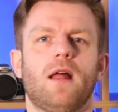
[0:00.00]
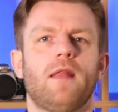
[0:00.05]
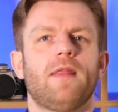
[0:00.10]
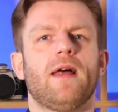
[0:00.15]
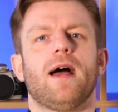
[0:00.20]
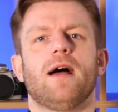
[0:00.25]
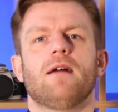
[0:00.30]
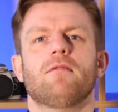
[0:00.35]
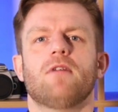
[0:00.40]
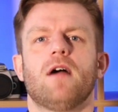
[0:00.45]
like
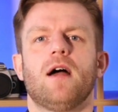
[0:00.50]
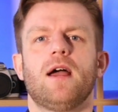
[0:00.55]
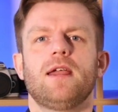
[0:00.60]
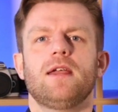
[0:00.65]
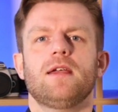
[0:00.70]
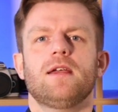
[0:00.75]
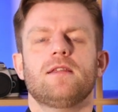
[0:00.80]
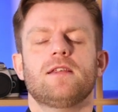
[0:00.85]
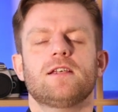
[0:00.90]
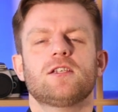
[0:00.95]
that,
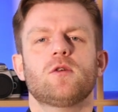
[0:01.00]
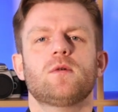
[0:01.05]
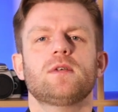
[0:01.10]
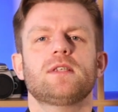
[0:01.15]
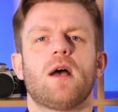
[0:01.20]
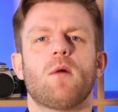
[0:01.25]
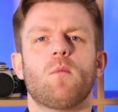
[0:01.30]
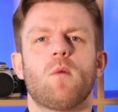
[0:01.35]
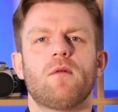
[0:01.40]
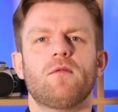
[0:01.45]
right? There's
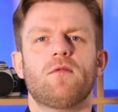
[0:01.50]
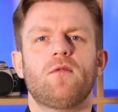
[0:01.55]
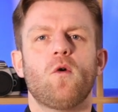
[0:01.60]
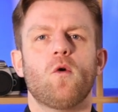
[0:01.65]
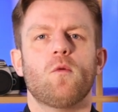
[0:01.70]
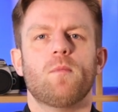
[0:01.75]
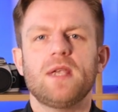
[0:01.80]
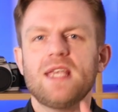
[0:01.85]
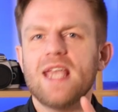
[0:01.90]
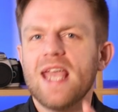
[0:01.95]
always that one fool,